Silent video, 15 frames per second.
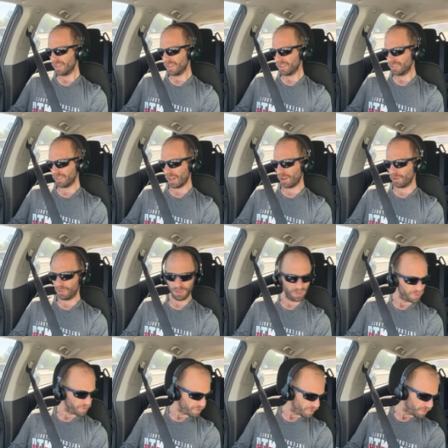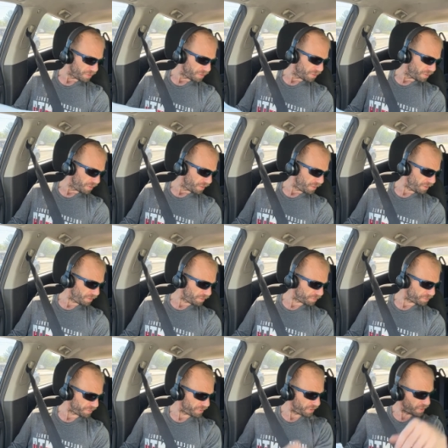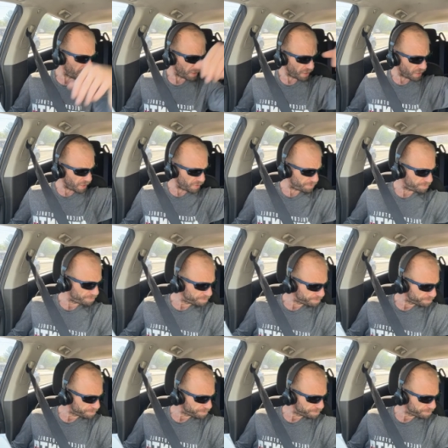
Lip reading: So here's the